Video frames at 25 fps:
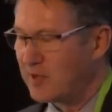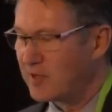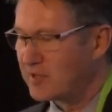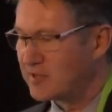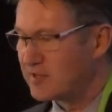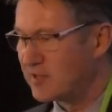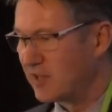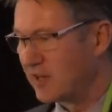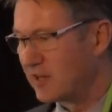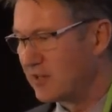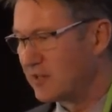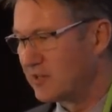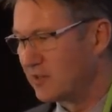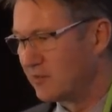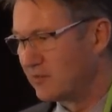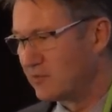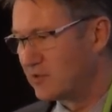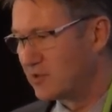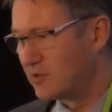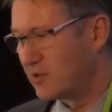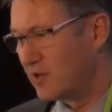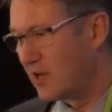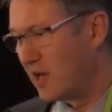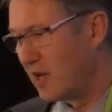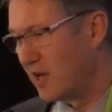sedative
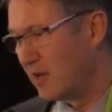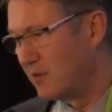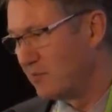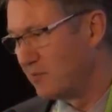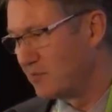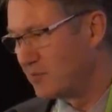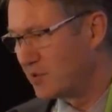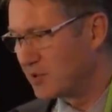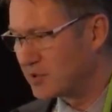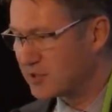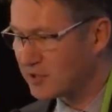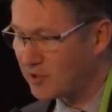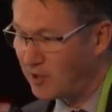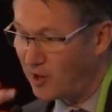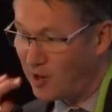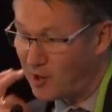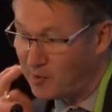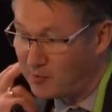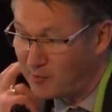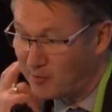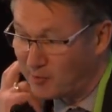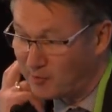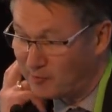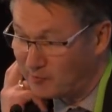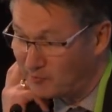um,
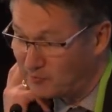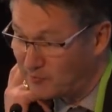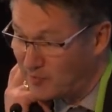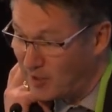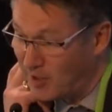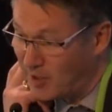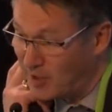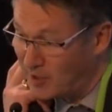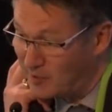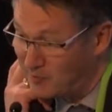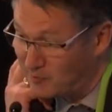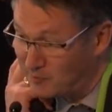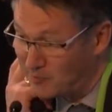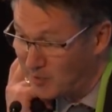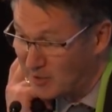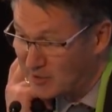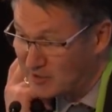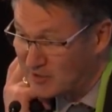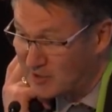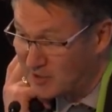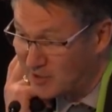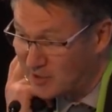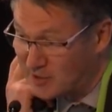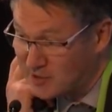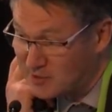prescribing, um,
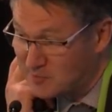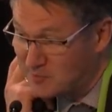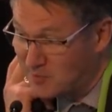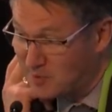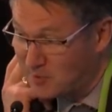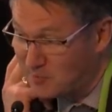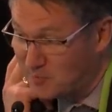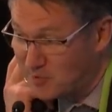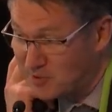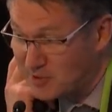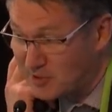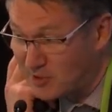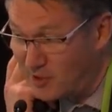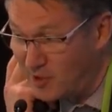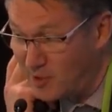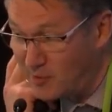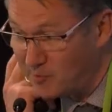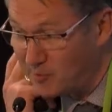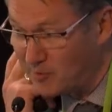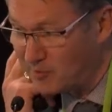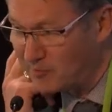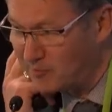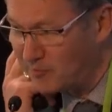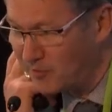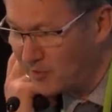benzodiazepine
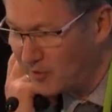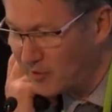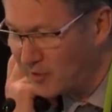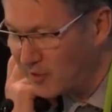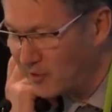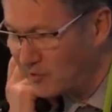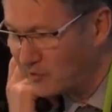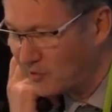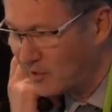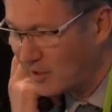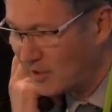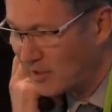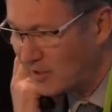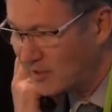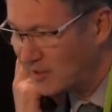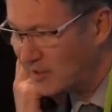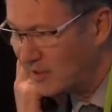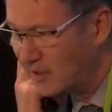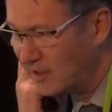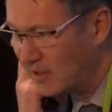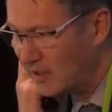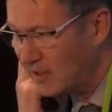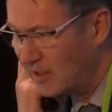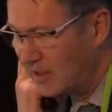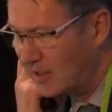prescribing for the elderly.
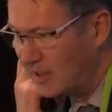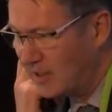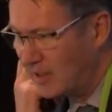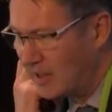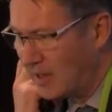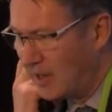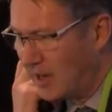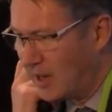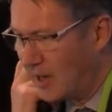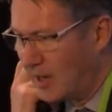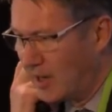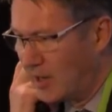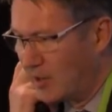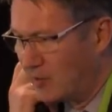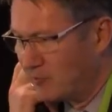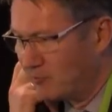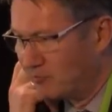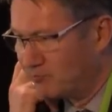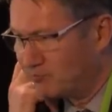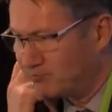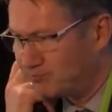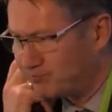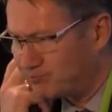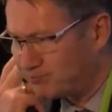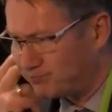
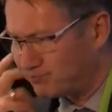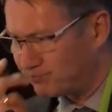Um,